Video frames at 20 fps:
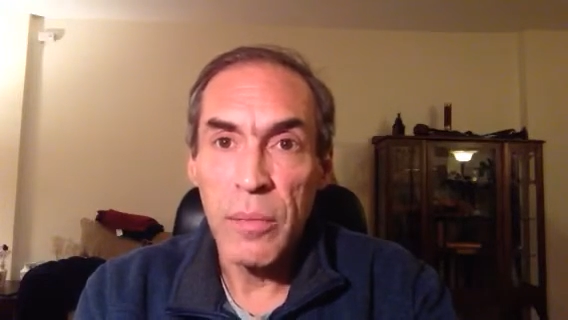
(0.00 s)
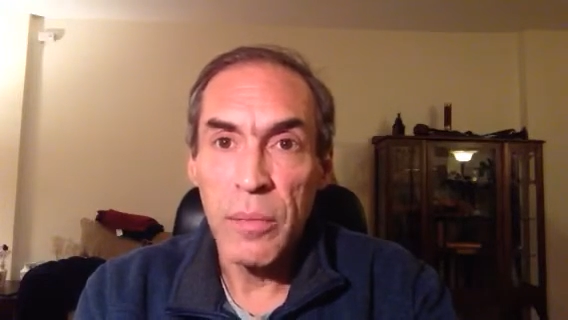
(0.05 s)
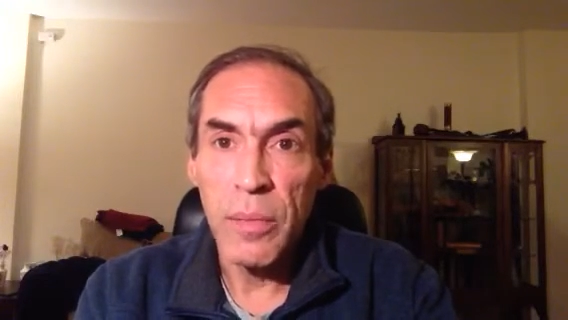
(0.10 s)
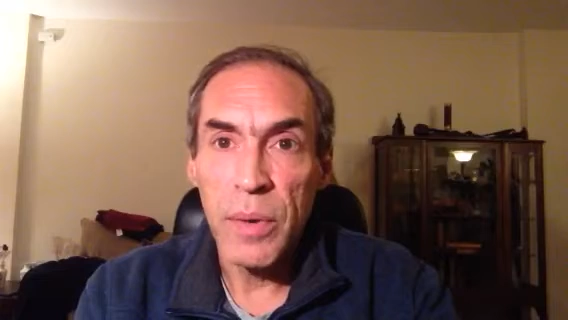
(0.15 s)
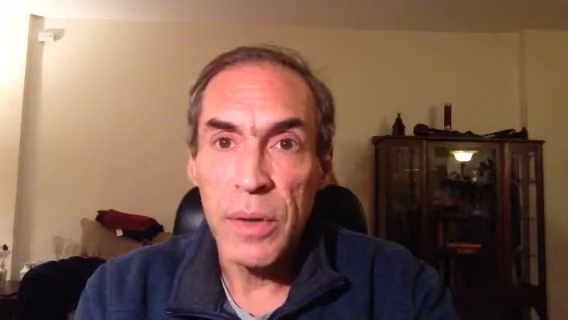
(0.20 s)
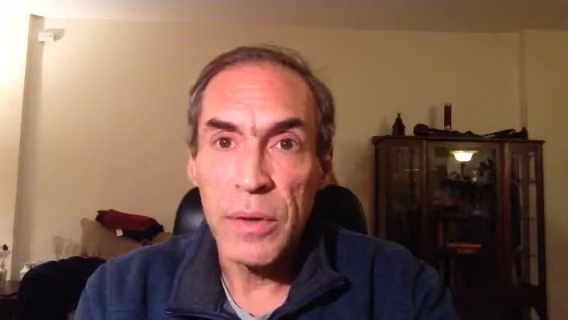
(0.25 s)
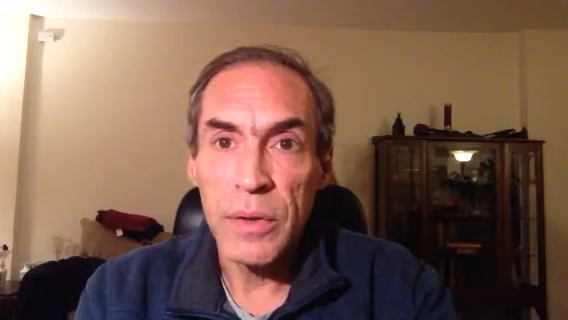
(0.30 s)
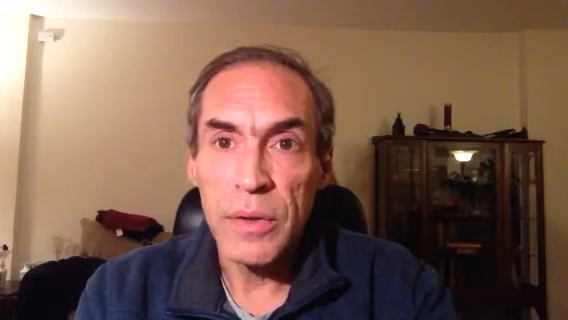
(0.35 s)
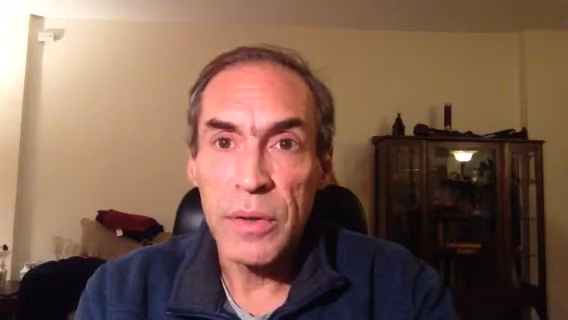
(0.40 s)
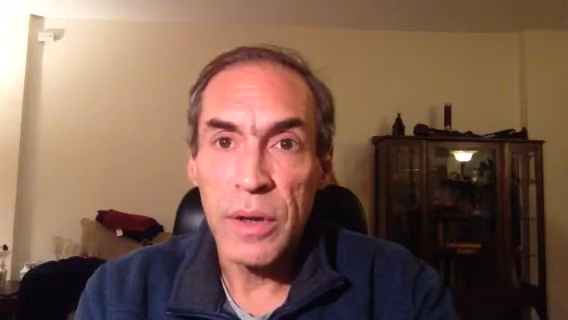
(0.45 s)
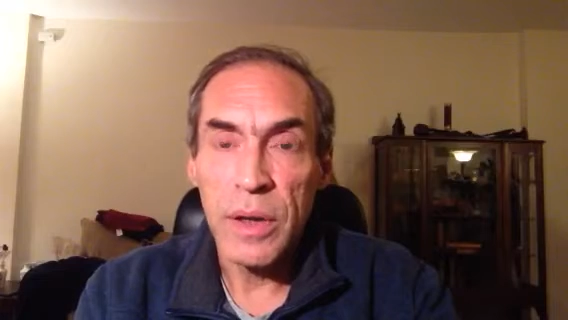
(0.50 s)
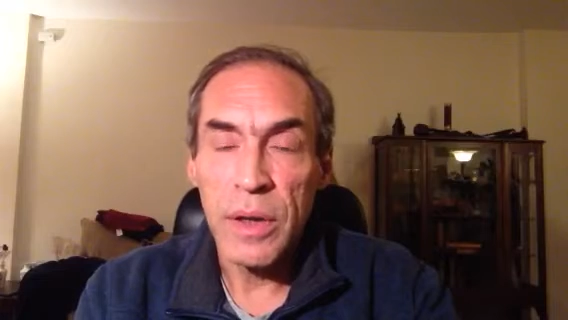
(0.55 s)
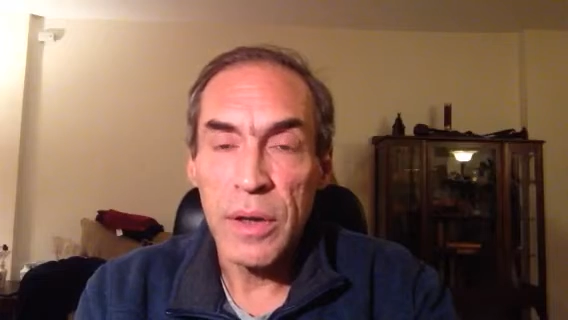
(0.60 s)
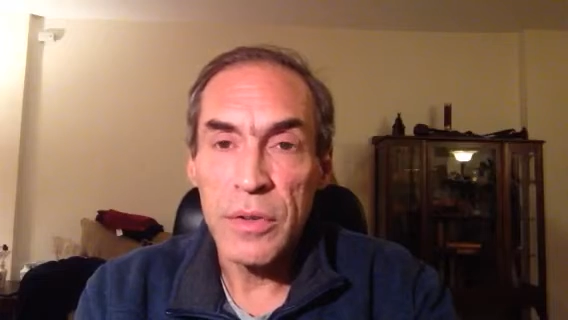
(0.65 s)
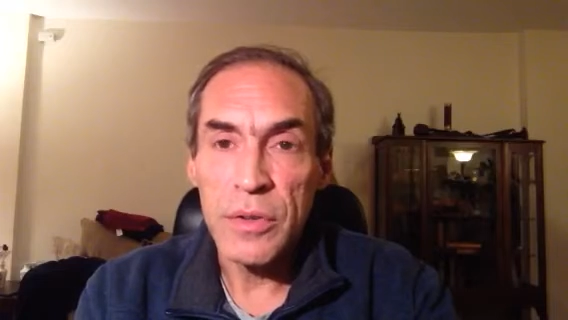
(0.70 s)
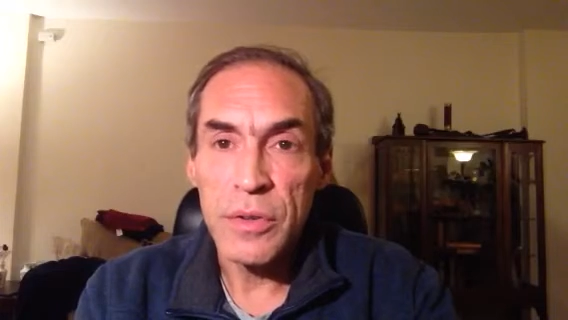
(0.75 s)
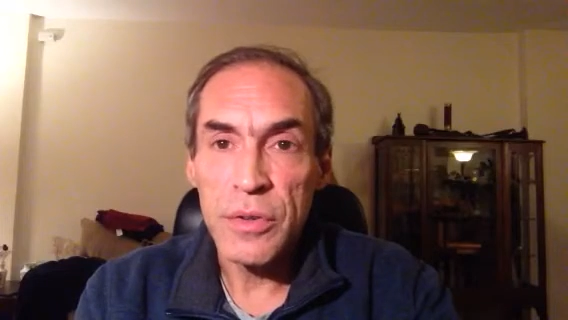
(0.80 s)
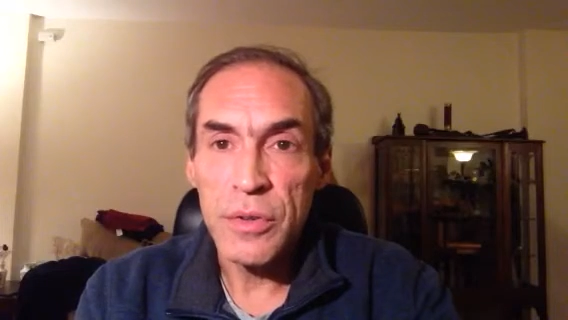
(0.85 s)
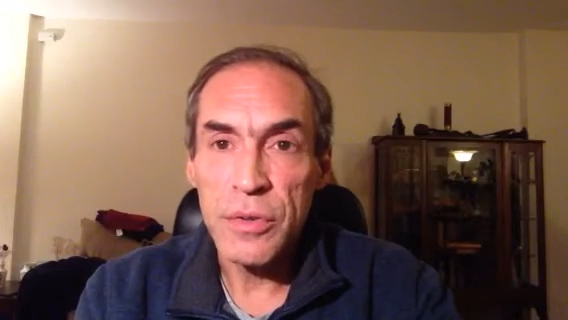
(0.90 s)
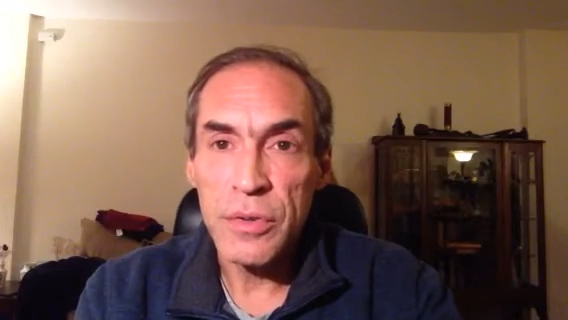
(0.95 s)
but
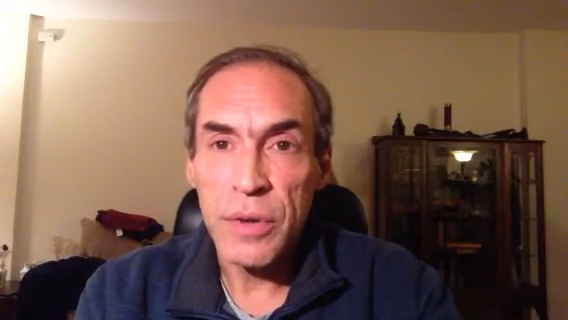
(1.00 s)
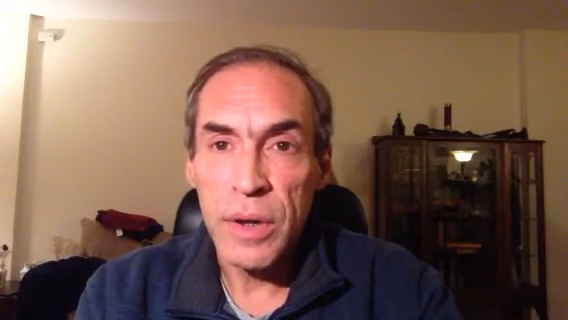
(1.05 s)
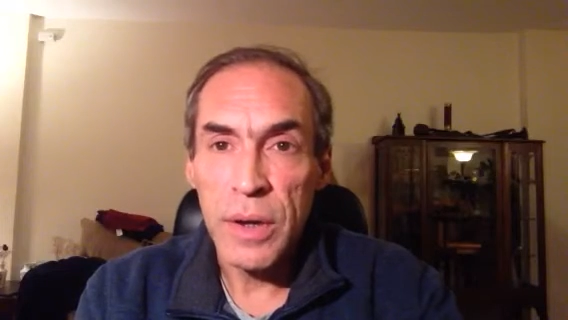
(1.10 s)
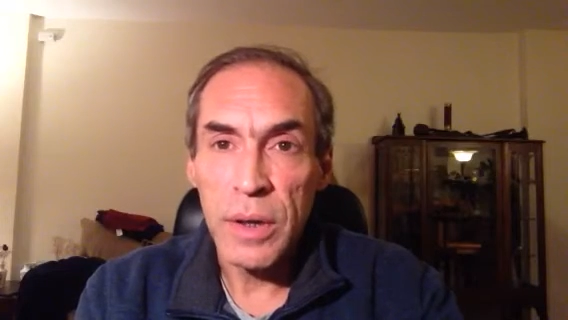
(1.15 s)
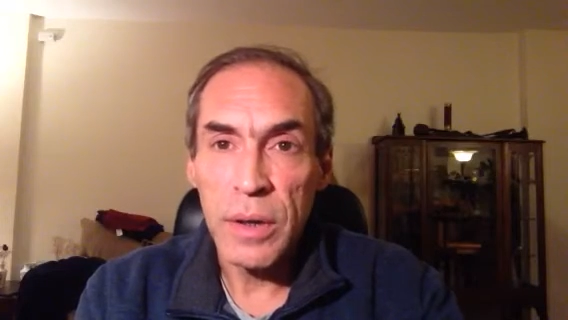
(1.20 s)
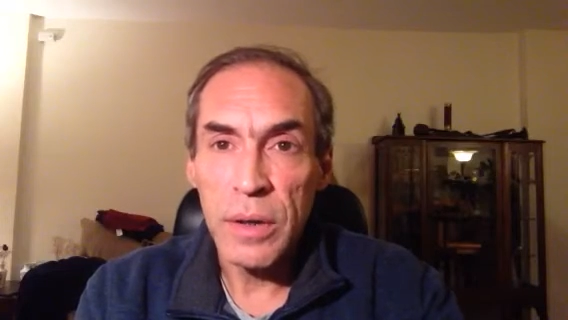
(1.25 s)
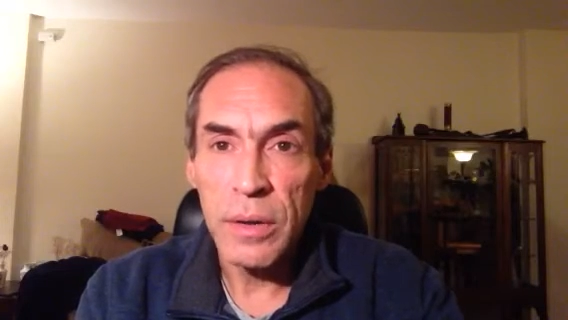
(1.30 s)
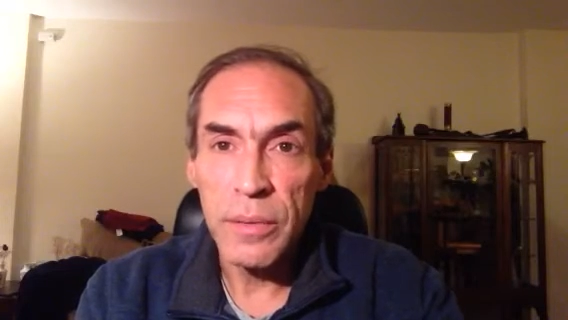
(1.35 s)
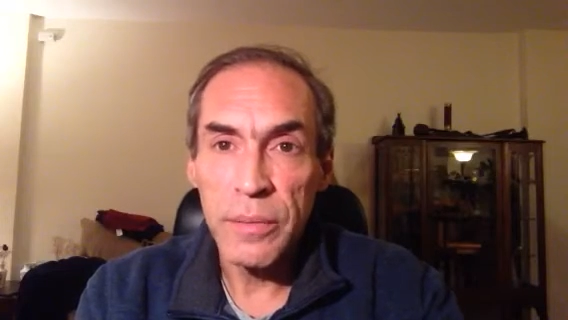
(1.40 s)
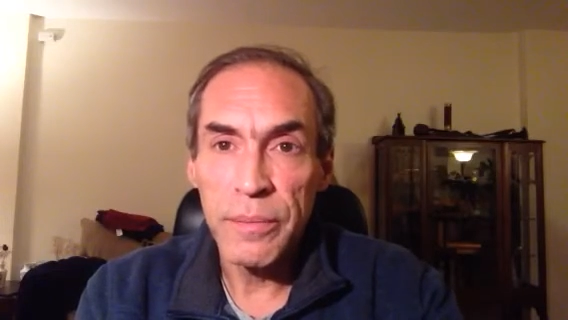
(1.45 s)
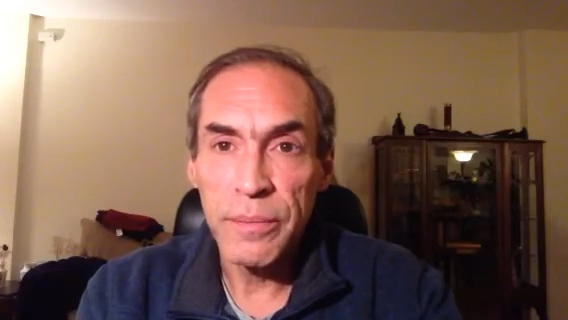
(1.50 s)
just try to